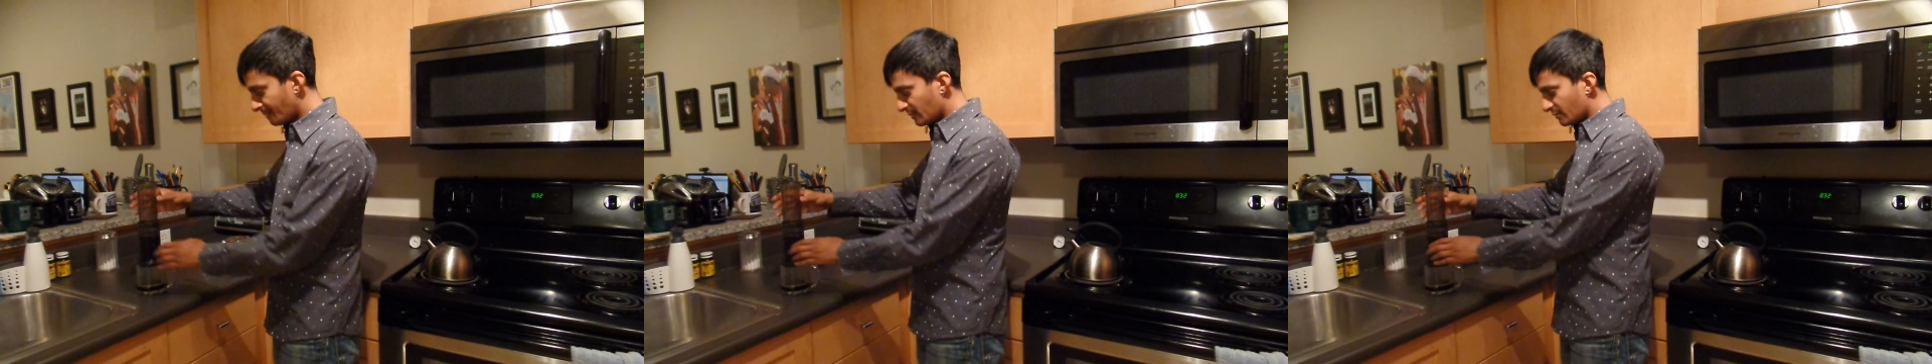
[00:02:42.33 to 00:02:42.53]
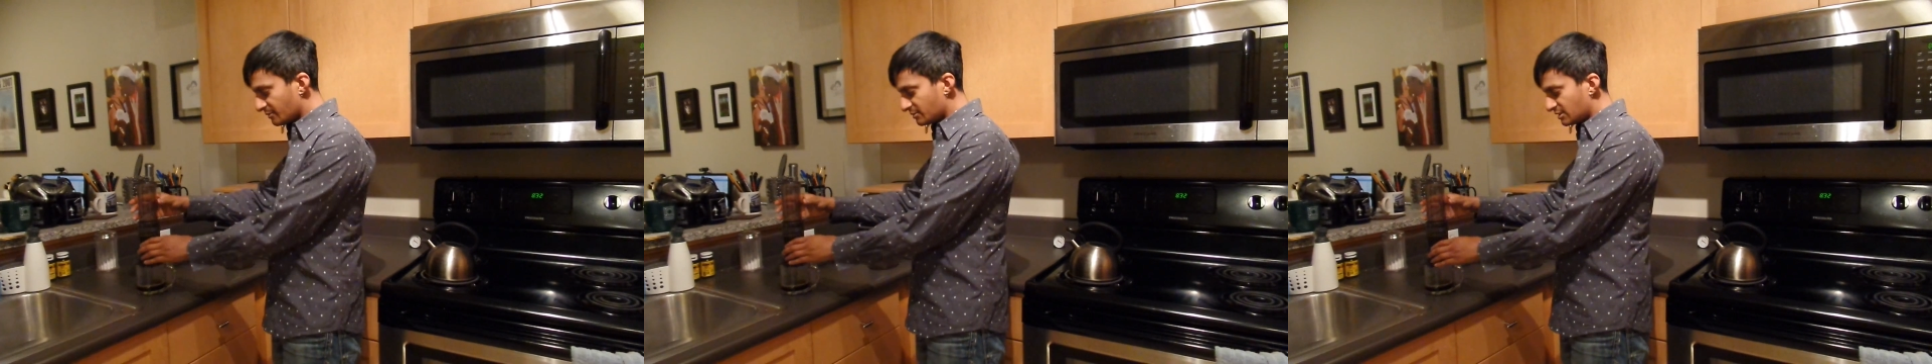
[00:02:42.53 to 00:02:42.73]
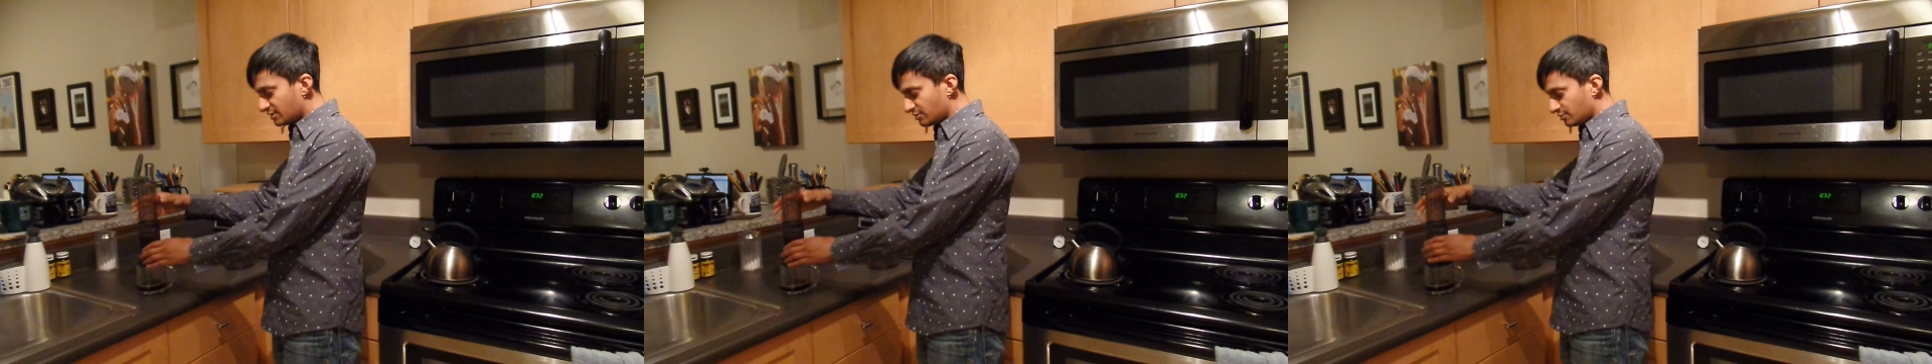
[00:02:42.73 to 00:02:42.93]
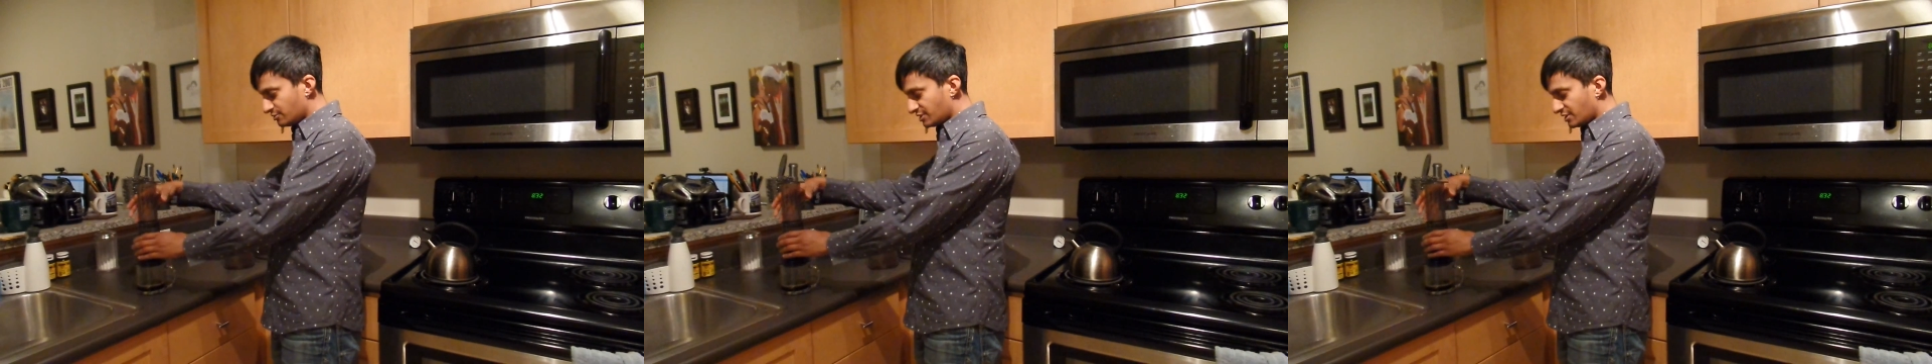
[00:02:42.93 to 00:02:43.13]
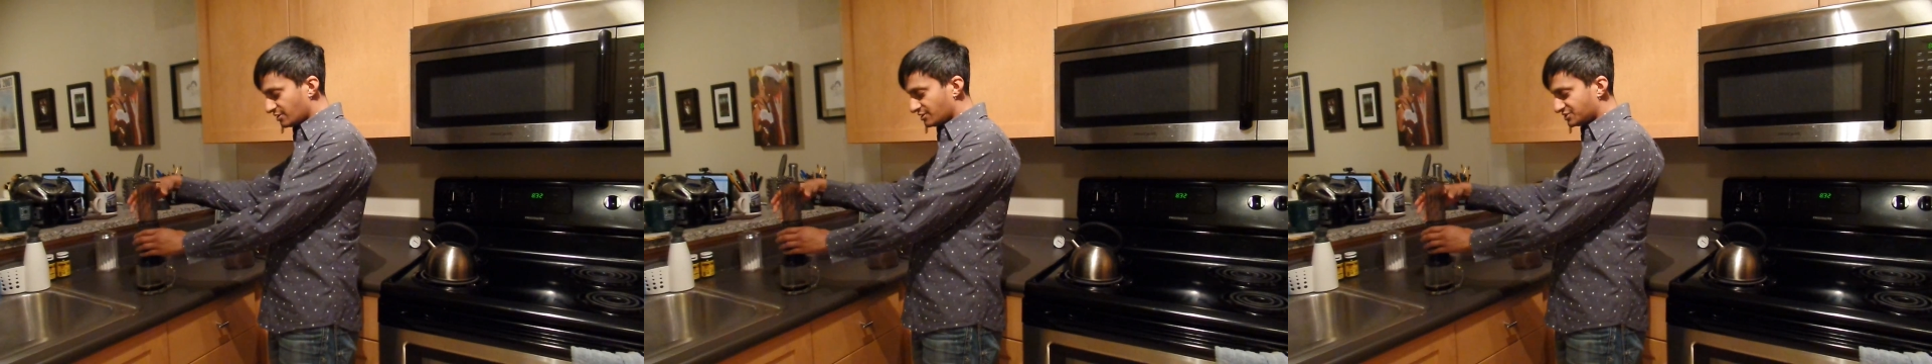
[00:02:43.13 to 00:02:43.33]
what I'm going to do
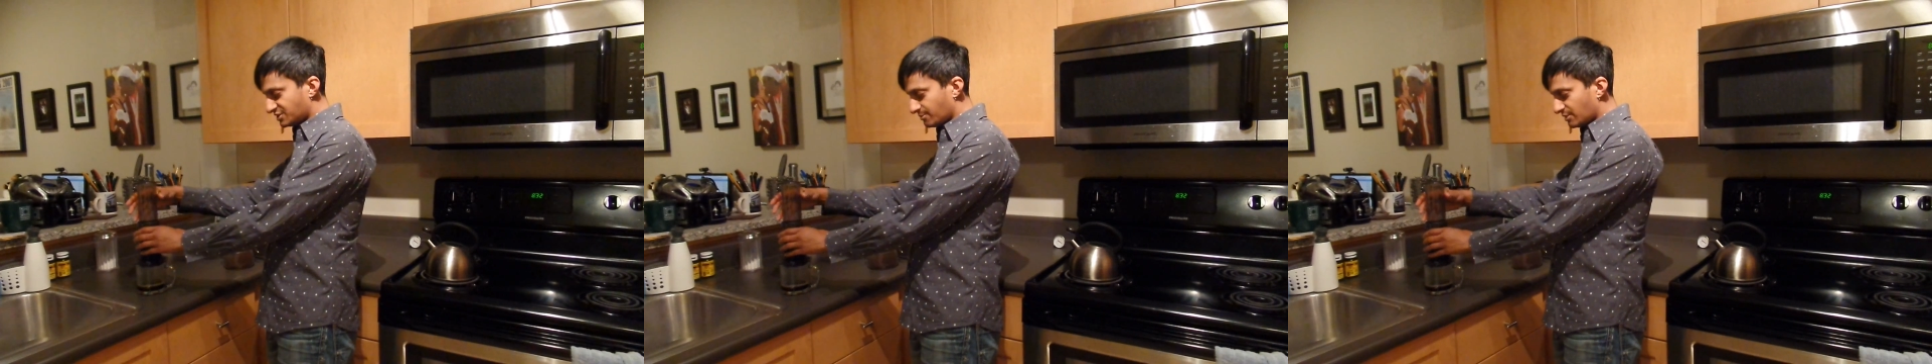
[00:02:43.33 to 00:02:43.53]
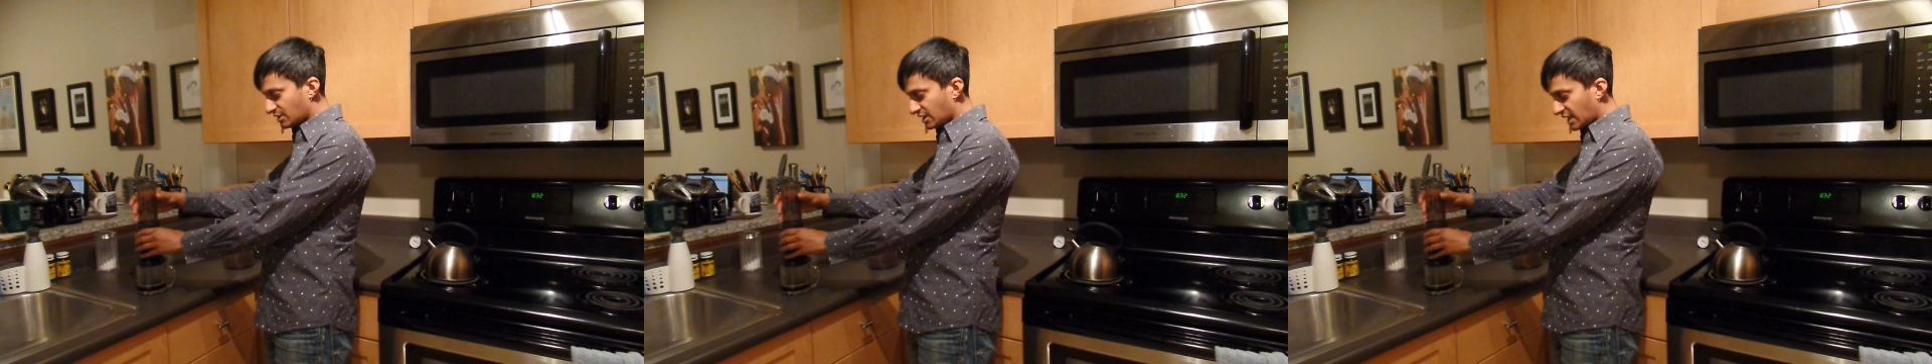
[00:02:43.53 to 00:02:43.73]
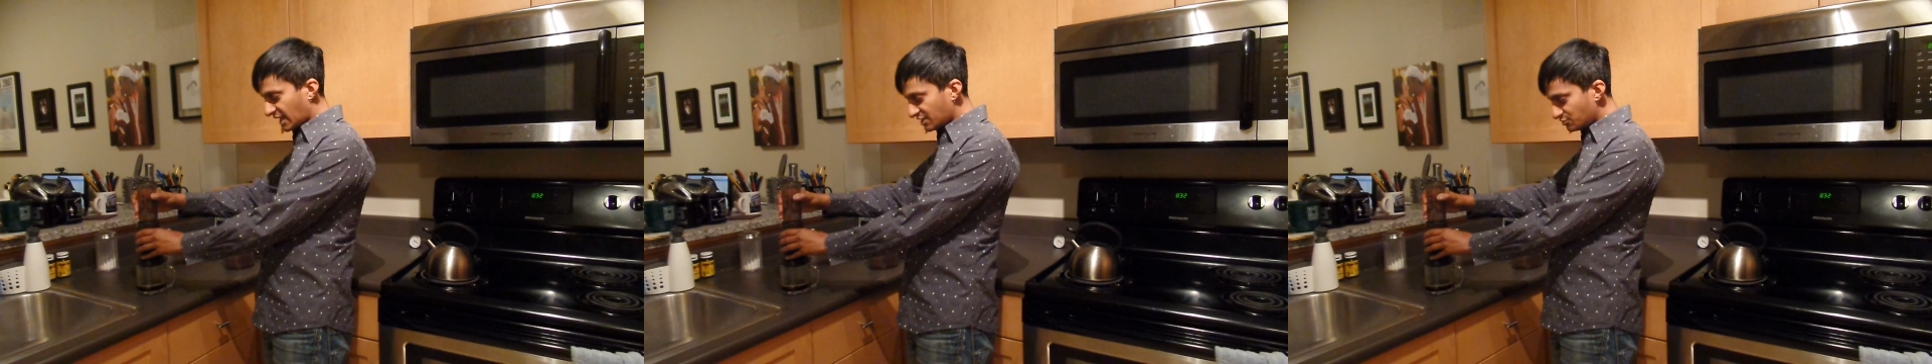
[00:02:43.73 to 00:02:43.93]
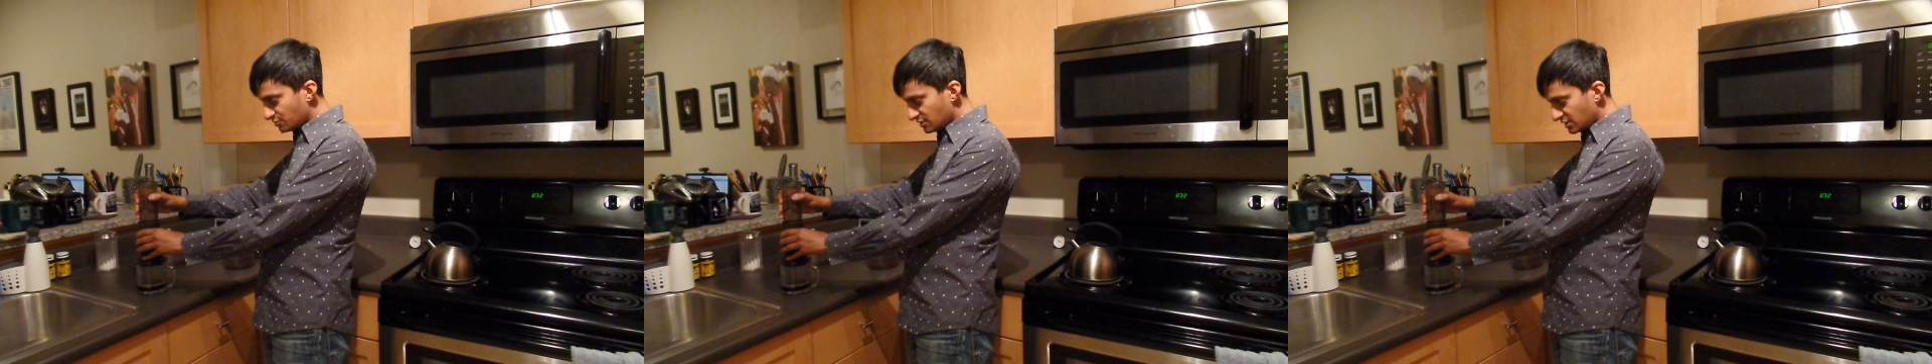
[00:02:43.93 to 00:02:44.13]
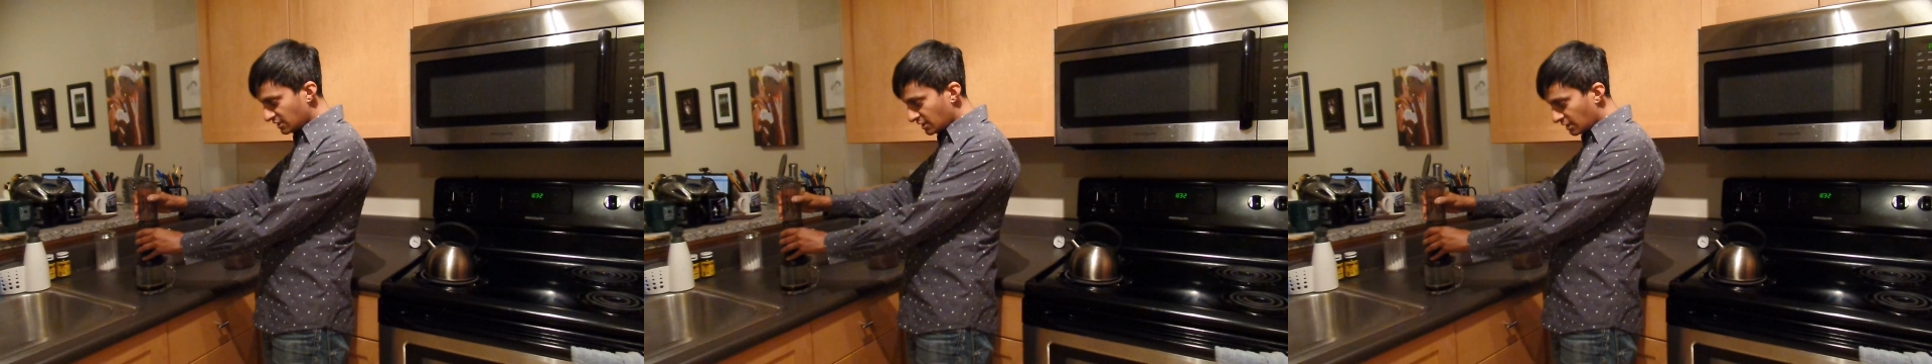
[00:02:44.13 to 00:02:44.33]
here is I'm going to
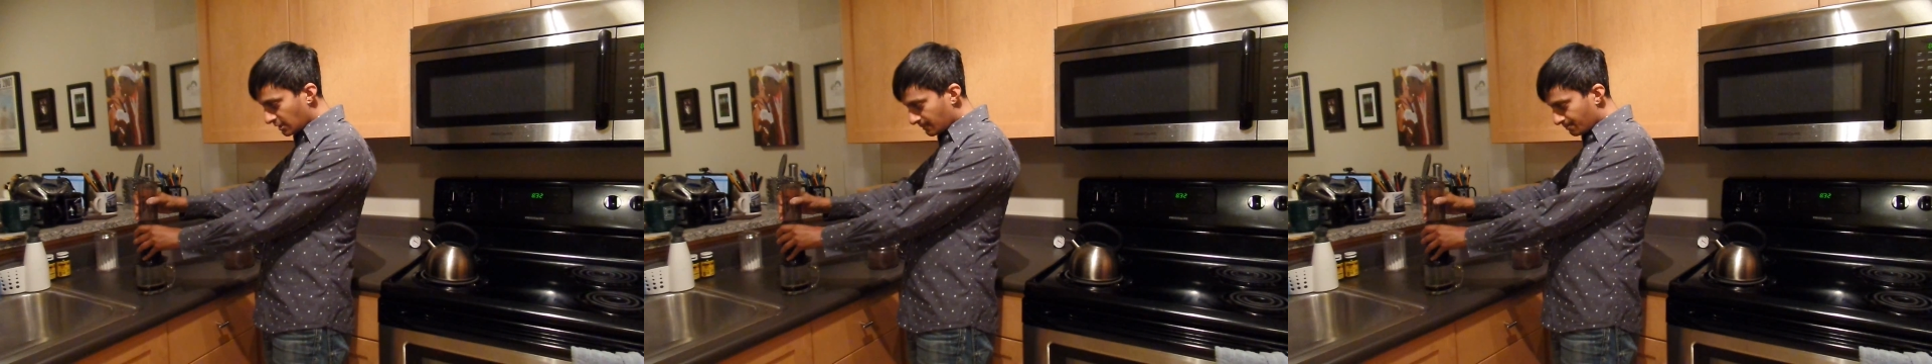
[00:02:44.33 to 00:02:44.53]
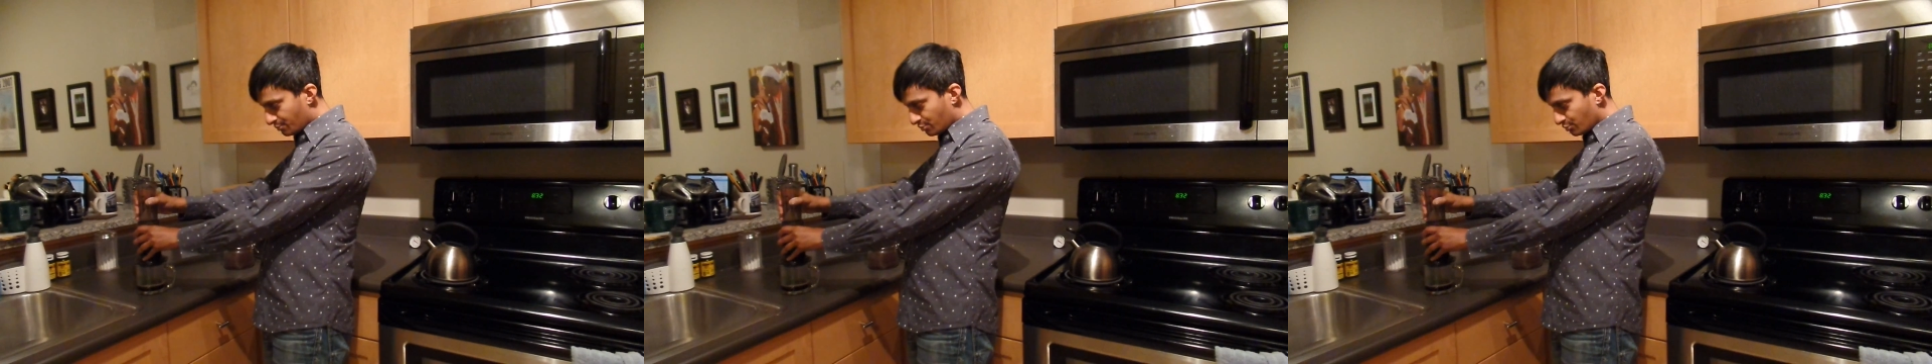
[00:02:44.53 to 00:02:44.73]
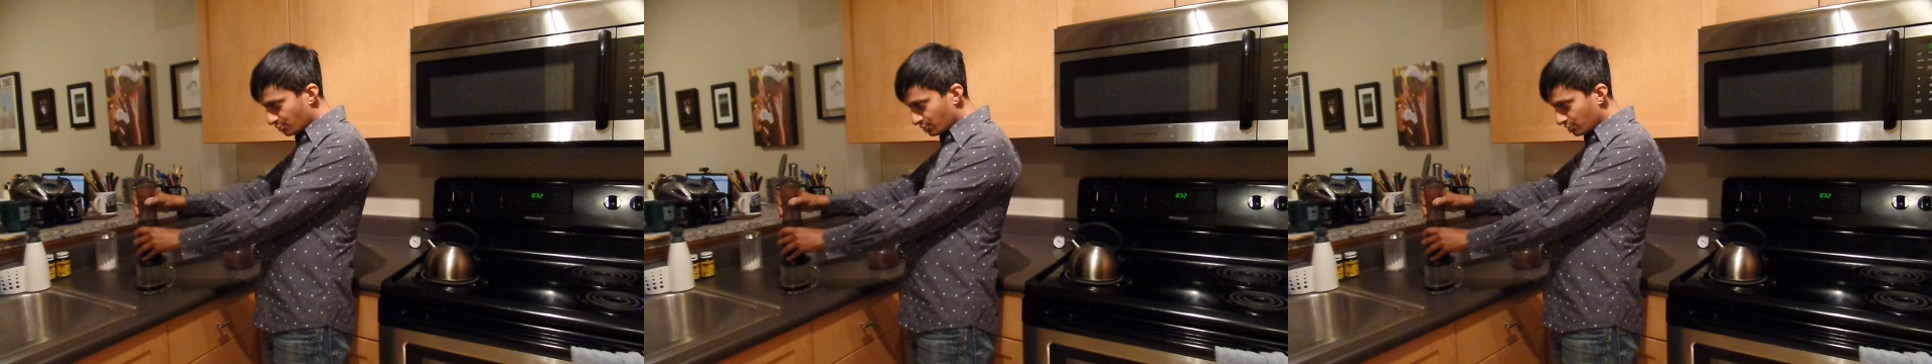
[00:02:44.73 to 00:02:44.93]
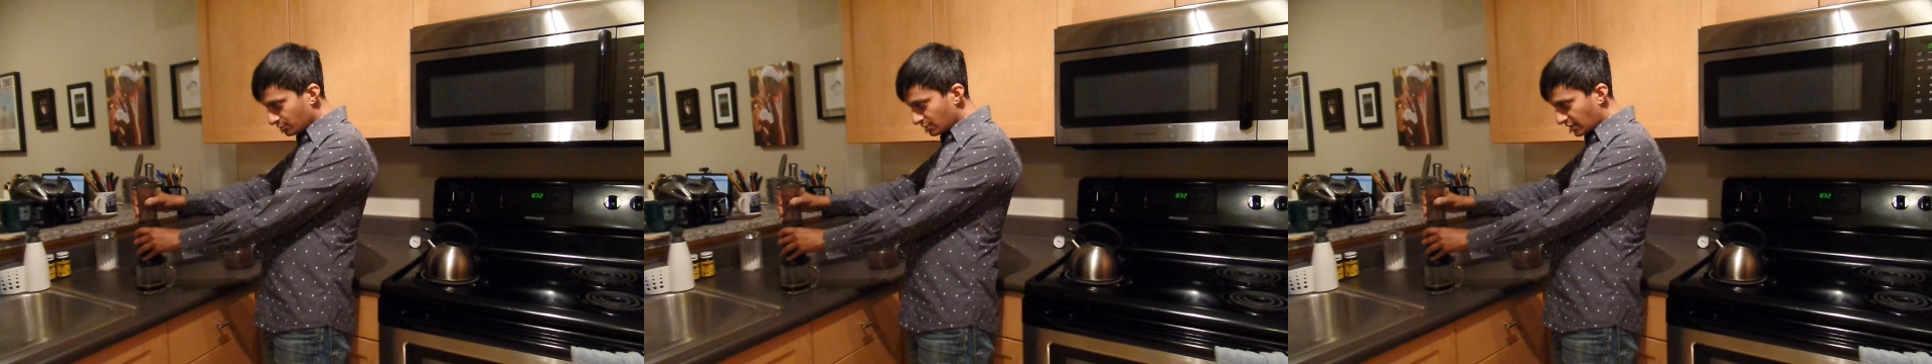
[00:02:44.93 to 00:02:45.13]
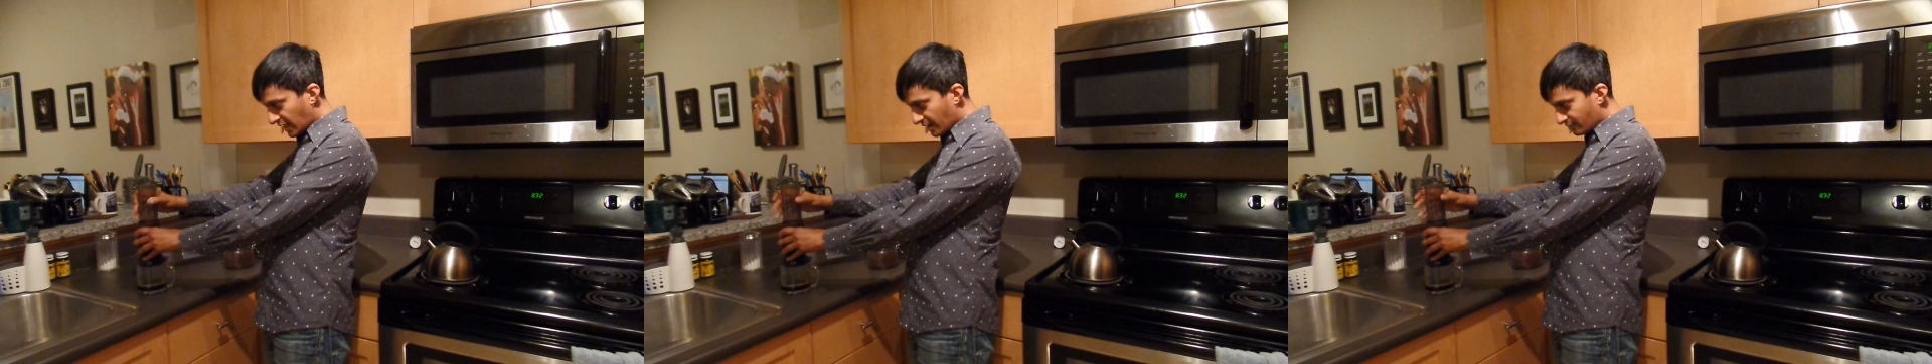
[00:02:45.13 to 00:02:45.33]
actually pull,